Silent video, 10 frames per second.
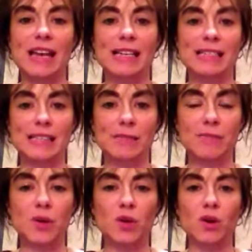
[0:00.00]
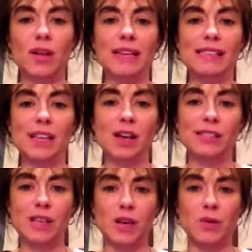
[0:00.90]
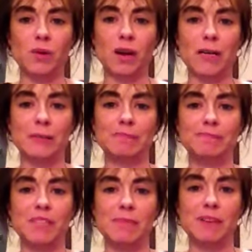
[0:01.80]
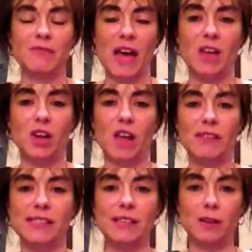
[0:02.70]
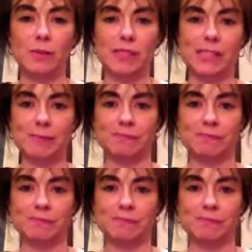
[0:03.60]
is in Moodle, and it's also can be found on the syllabus.